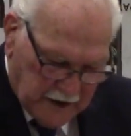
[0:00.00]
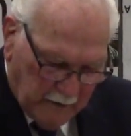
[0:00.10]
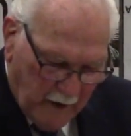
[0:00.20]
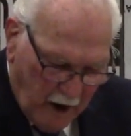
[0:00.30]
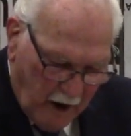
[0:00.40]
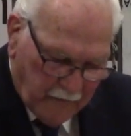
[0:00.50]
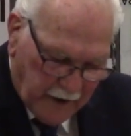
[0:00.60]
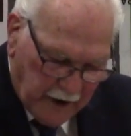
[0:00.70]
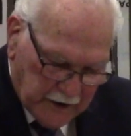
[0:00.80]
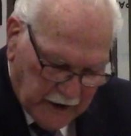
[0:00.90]
of my
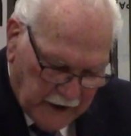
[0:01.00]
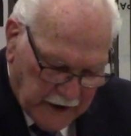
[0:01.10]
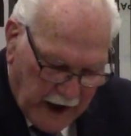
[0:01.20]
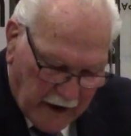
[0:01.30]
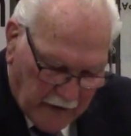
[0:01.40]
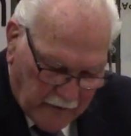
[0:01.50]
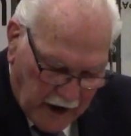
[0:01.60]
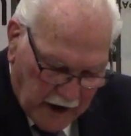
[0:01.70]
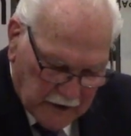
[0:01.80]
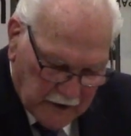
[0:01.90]
offerings, they
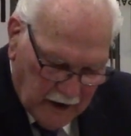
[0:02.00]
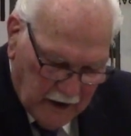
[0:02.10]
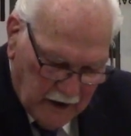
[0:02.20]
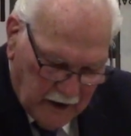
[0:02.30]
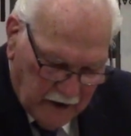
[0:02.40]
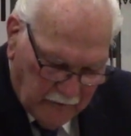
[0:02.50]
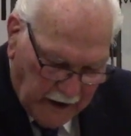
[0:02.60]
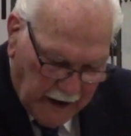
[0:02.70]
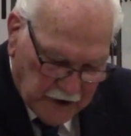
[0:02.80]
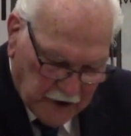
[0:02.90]
sacrificed
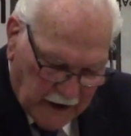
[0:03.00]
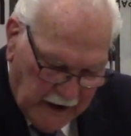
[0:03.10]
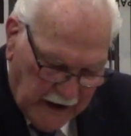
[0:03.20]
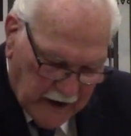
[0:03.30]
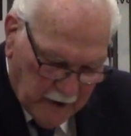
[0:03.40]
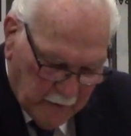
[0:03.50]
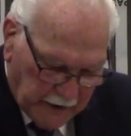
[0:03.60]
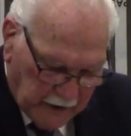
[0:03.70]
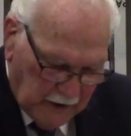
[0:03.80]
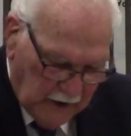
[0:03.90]
flesh and eat it,
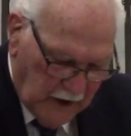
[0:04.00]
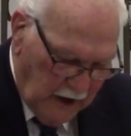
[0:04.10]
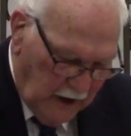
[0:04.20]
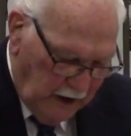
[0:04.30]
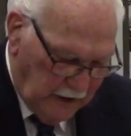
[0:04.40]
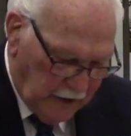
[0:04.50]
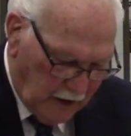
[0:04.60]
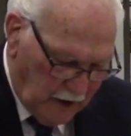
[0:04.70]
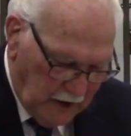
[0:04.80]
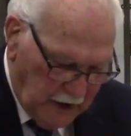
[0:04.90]
but the
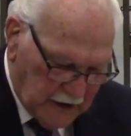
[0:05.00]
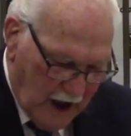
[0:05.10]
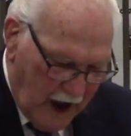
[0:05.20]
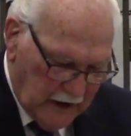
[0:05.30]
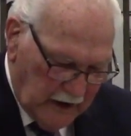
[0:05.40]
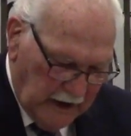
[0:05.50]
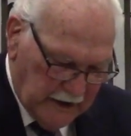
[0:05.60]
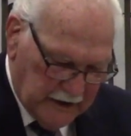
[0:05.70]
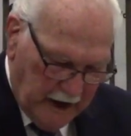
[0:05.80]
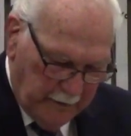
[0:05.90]
eternal does not
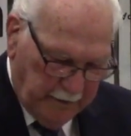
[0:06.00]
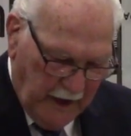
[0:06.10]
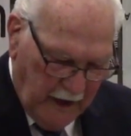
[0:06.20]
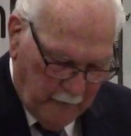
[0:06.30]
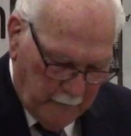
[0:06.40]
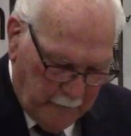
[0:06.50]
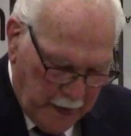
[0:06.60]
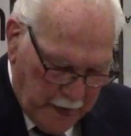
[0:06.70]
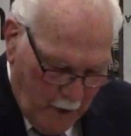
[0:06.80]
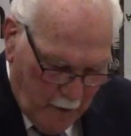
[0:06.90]
accept them.
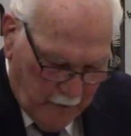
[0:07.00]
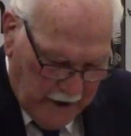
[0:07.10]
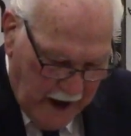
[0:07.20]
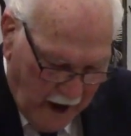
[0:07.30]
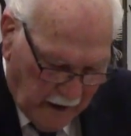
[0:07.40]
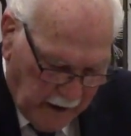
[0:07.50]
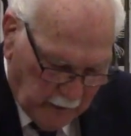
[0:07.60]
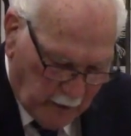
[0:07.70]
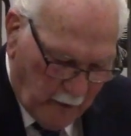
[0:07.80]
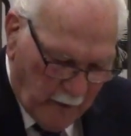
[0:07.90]
Now he
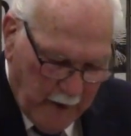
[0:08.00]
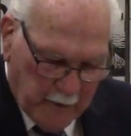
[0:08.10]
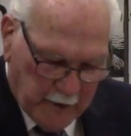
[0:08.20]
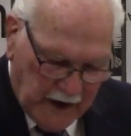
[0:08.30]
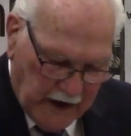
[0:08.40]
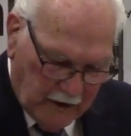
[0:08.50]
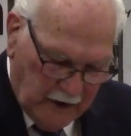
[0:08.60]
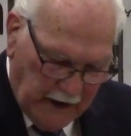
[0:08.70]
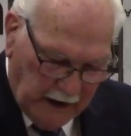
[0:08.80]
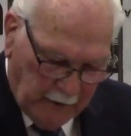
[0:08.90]
will remember their
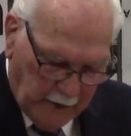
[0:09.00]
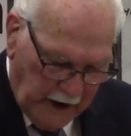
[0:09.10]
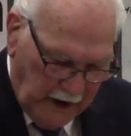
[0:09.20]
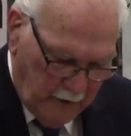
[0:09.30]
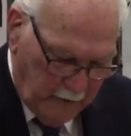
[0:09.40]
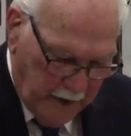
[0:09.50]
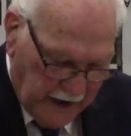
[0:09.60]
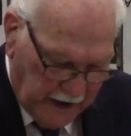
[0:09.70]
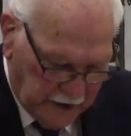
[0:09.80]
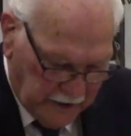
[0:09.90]
iniquity and
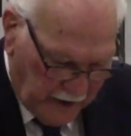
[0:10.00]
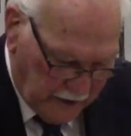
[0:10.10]
punish their